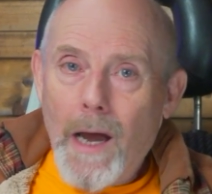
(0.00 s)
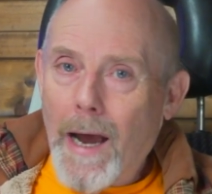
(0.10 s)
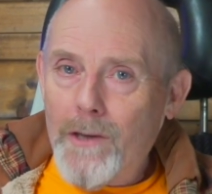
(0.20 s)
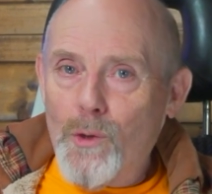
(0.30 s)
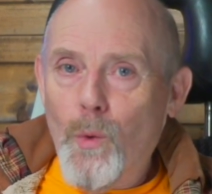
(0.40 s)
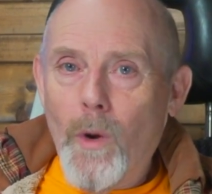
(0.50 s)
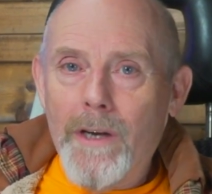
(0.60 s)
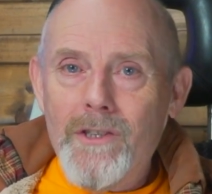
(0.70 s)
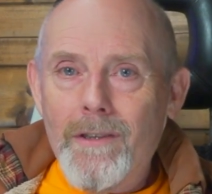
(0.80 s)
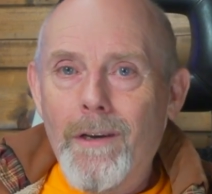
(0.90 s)
As
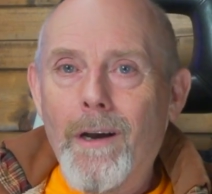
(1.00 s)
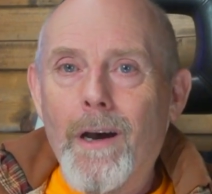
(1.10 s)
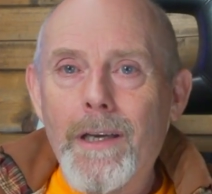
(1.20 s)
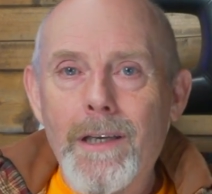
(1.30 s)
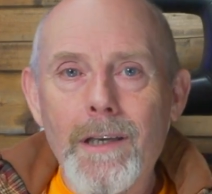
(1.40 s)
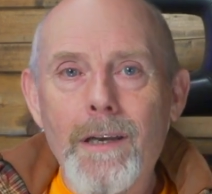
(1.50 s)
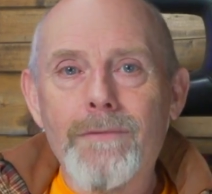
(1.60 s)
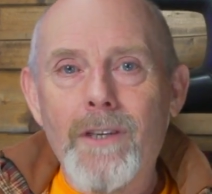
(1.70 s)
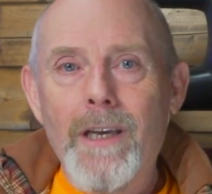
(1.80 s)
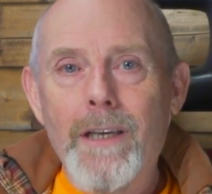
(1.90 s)
always, I'd love
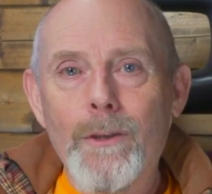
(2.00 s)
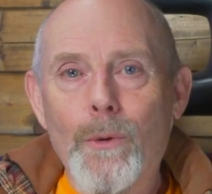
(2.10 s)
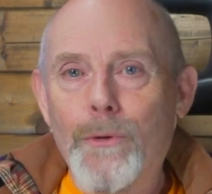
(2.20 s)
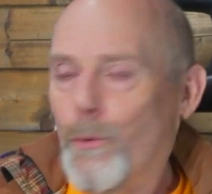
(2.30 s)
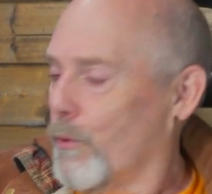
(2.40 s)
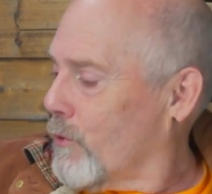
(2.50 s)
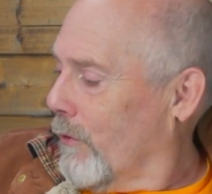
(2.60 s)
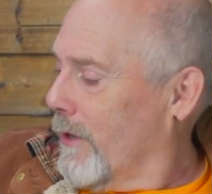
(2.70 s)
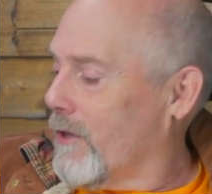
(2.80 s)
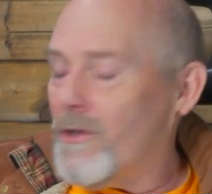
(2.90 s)
to hear your thoughts
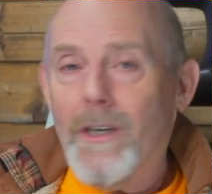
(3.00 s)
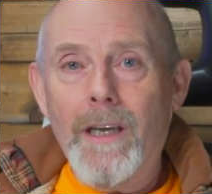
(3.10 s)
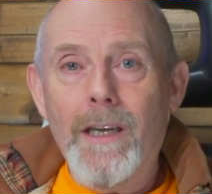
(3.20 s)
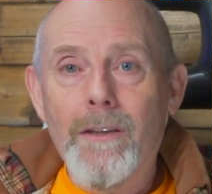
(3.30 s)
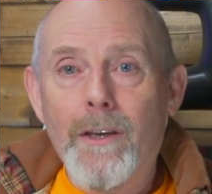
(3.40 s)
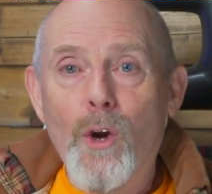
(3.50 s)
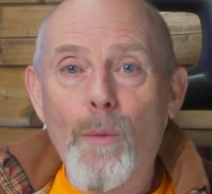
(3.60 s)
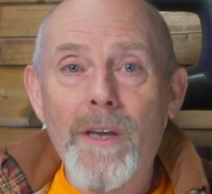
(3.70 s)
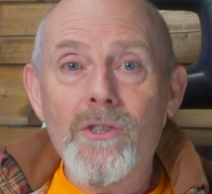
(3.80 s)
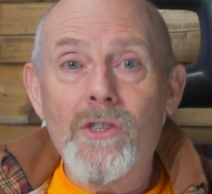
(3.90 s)
on this in the
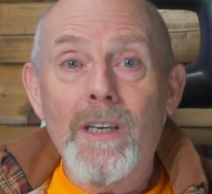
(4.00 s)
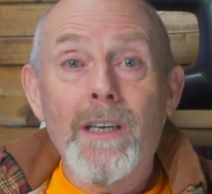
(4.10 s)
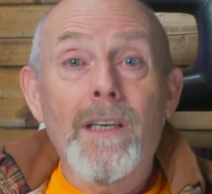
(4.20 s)
comments.